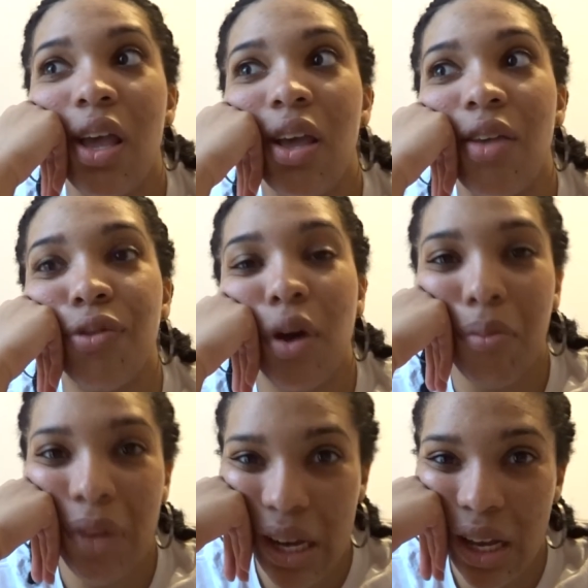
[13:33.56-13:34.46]
if not
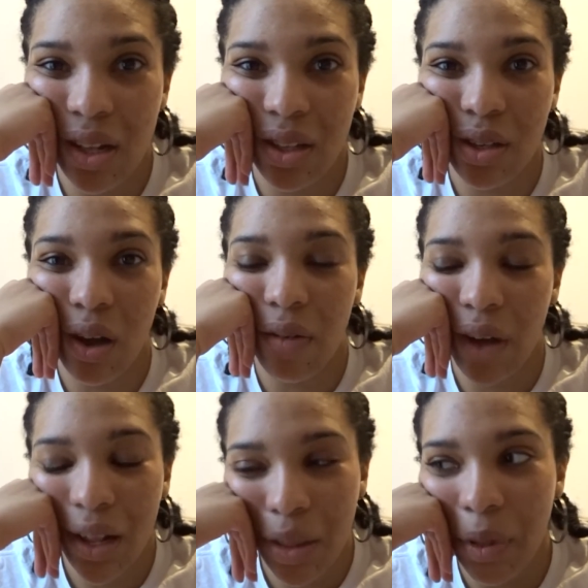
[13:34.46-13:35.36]
millions, of
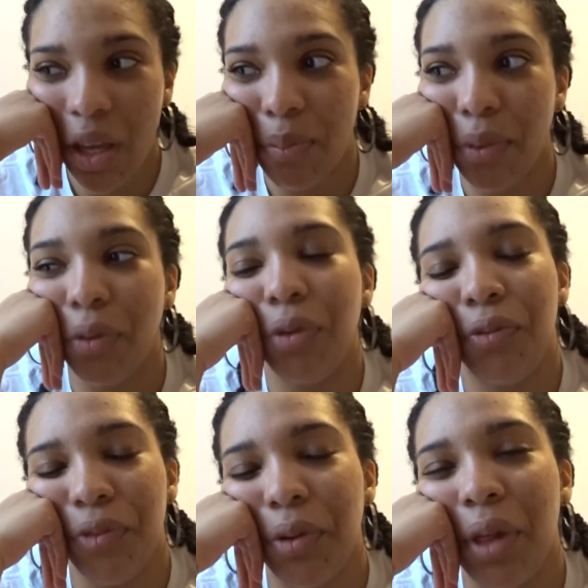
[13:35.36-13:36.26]
other people who
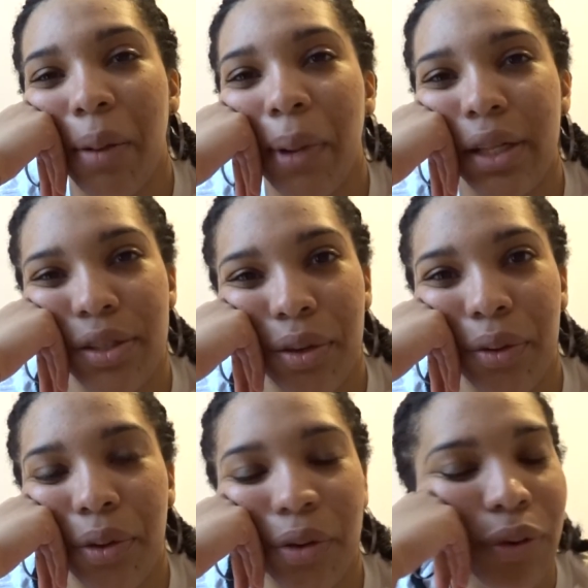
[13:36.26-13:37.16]
feel that way too.
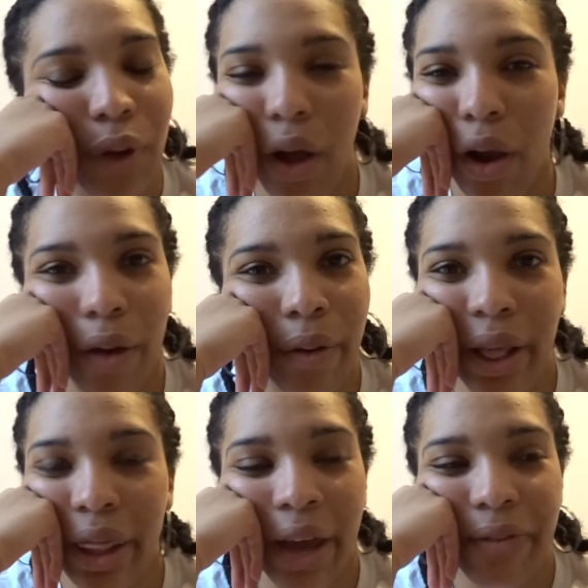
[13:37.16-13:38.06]
You're not alone
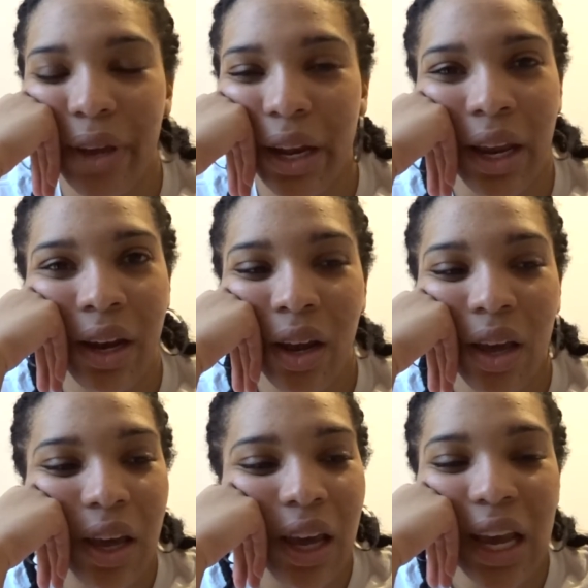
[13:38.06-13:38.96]
in that feeling.
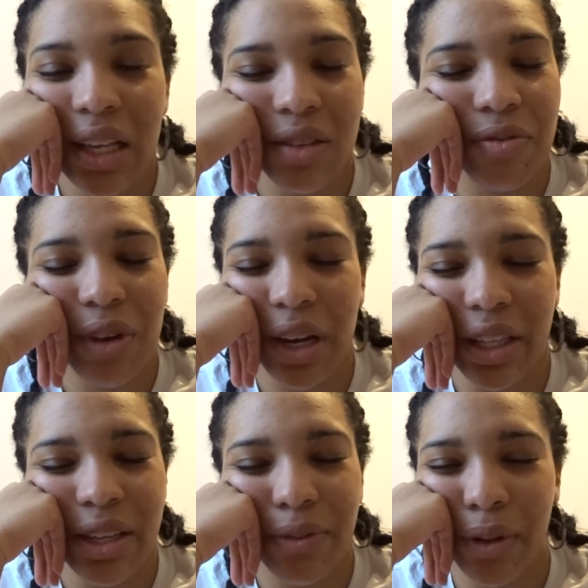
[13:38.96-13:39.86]
It's a really
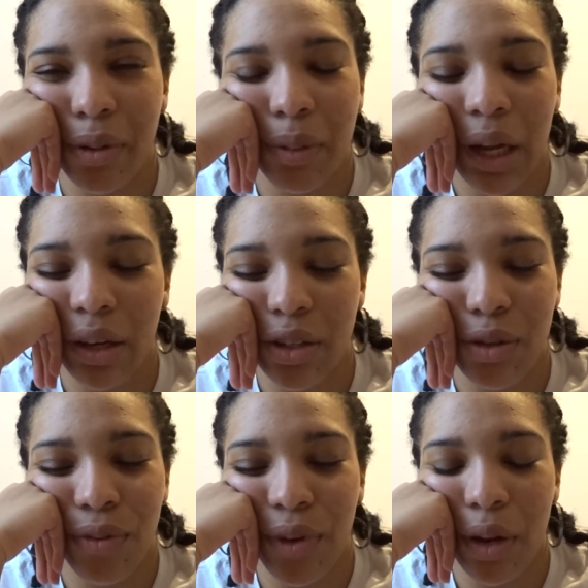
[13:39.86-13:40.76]
difficult one, because you
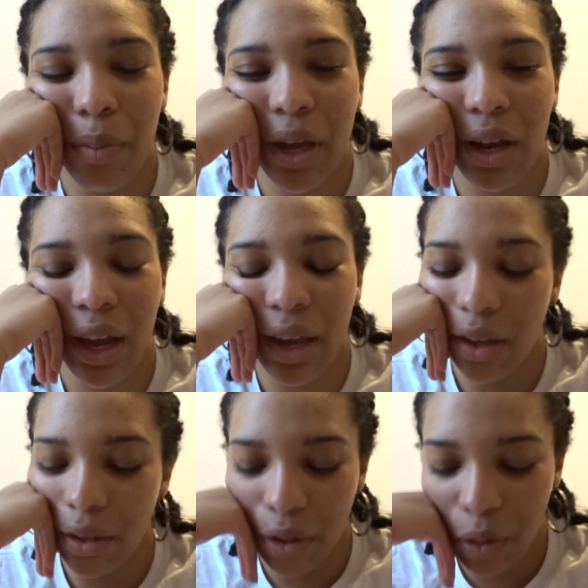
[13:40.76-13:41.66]
feel a bit
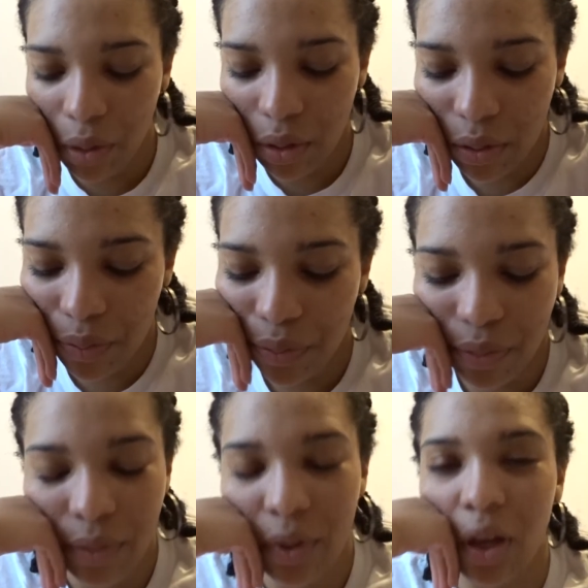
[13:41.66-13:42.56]
like you
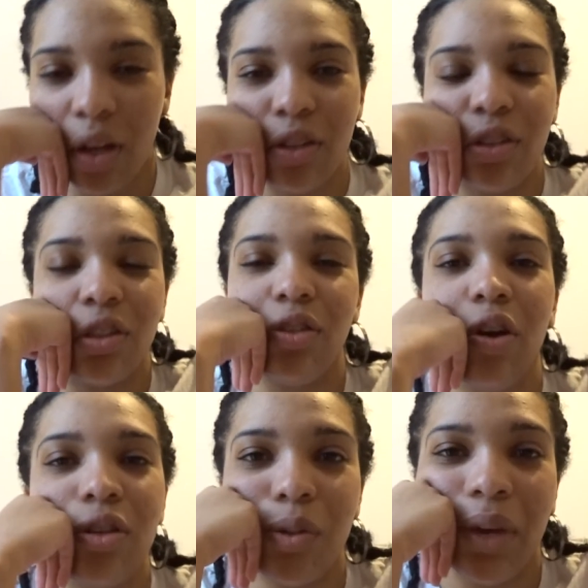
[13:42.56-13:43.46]
just
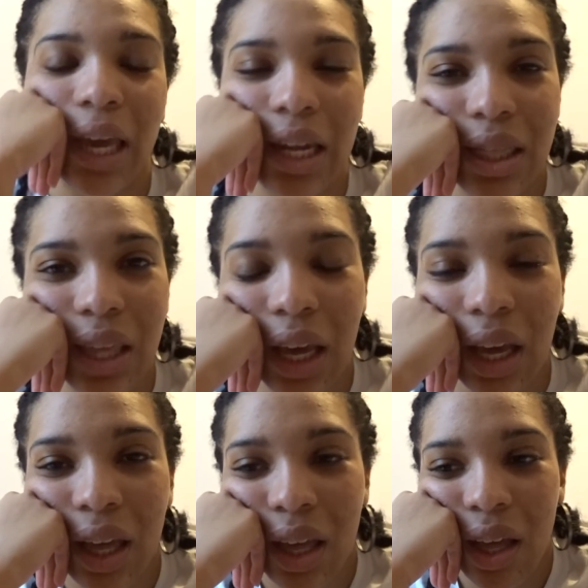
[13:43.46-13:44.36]
not doing anything.
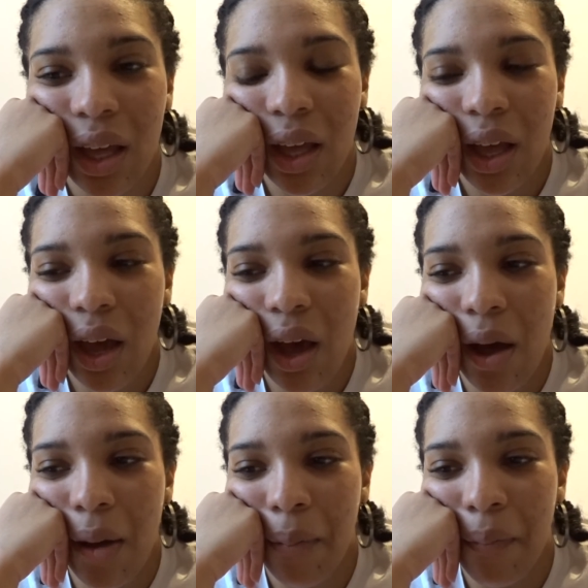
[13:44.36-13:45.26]

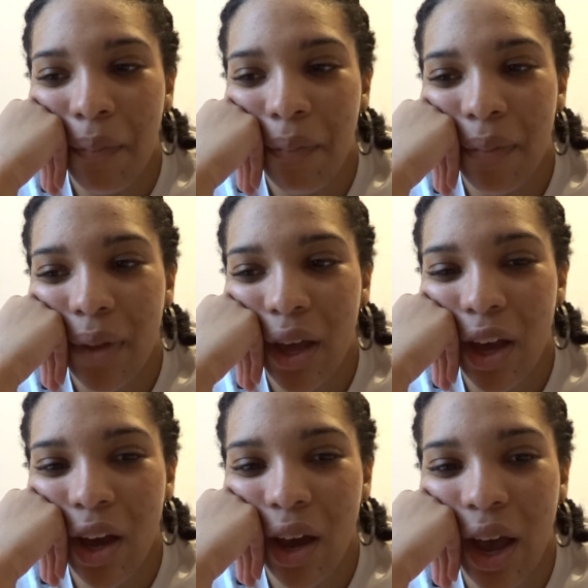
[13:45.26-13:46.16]
And
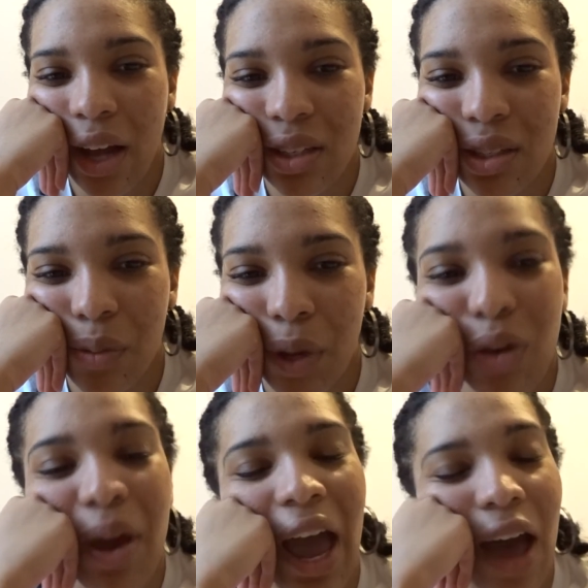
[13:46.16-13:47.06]
when you
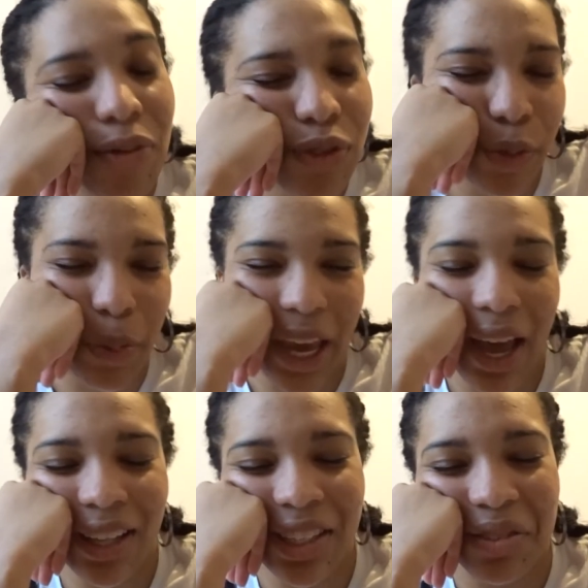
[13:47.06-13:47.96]
have to be
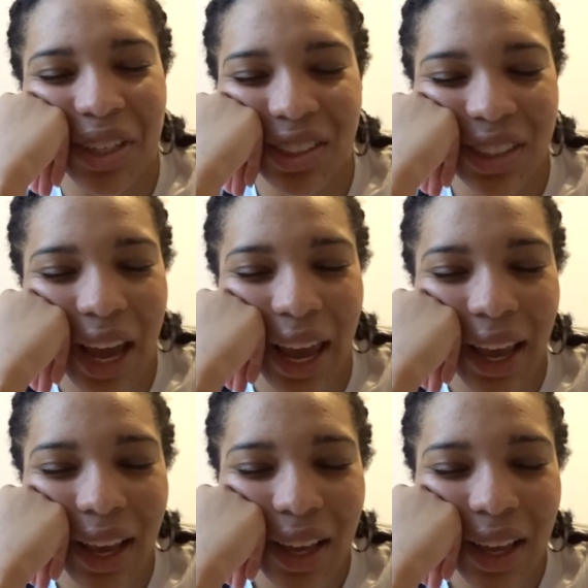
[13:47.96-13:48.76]
active each day,